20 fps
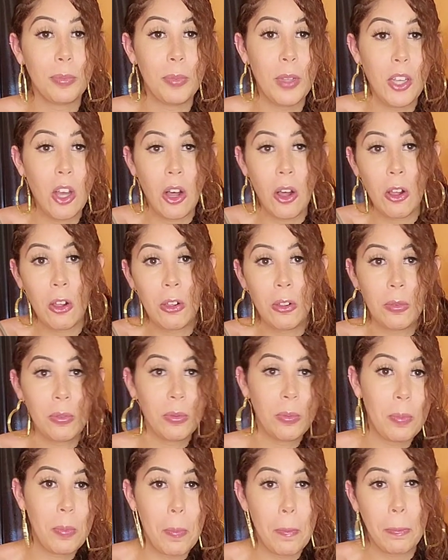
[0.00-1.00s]
be all
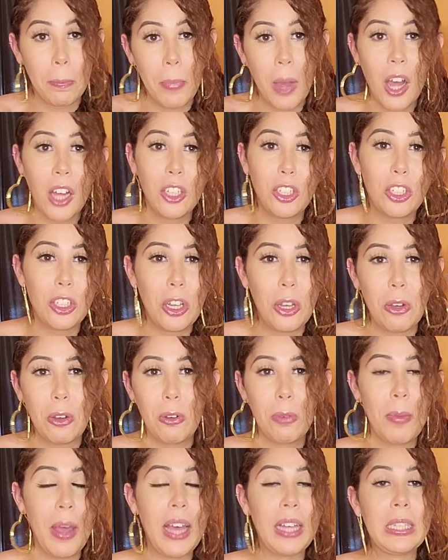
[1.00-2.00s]

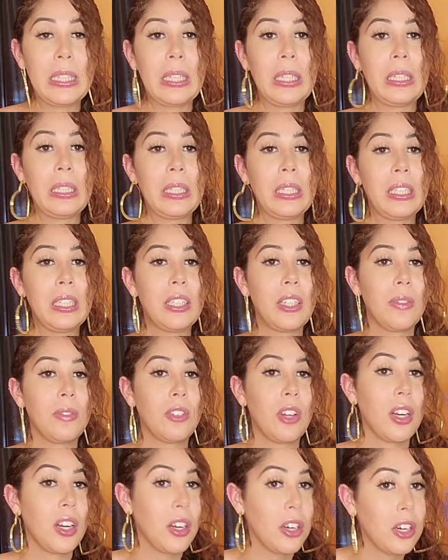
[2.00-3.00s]
macho, masculine and stuff
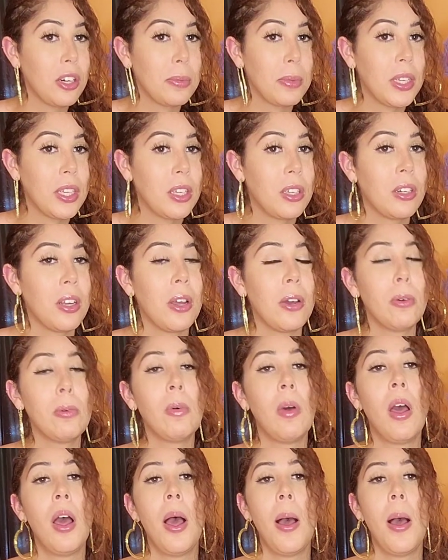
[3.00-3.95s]
and try to hurt me, you know?